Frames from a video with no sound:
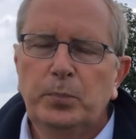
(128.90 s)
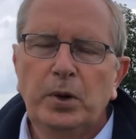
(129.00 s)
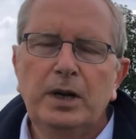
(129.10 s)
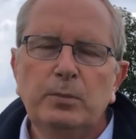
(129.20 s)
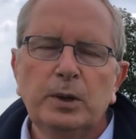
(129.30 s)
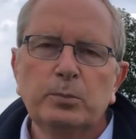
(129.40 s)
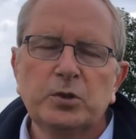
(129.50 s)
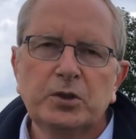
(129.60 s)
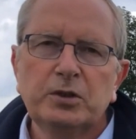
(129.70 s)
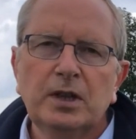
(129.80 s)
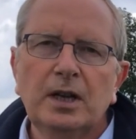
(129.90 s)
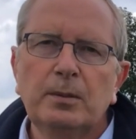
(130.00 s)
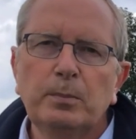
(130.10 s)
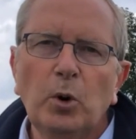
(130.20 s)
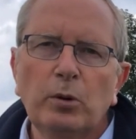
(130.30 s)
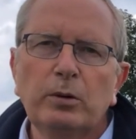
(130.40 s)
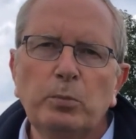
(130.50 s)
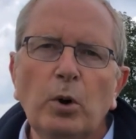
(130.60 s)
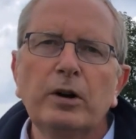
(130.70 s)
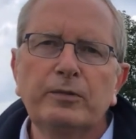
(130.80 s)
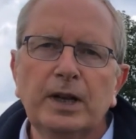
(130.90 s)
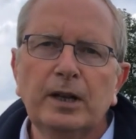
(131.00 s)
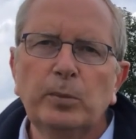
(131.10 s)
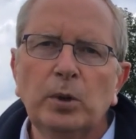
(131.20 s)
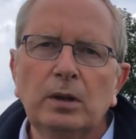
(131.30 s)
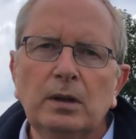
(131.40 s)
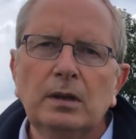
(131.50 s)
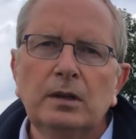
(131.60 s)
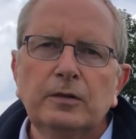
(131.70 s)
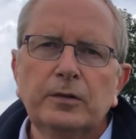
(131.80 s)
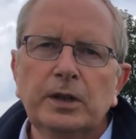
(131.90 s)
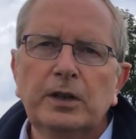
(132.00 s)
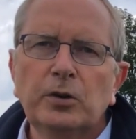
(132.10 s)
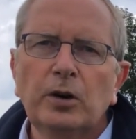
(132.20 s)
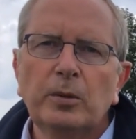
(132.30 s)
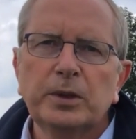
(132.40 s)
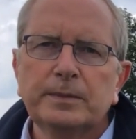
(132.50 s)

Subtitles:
premiums more available for the crop.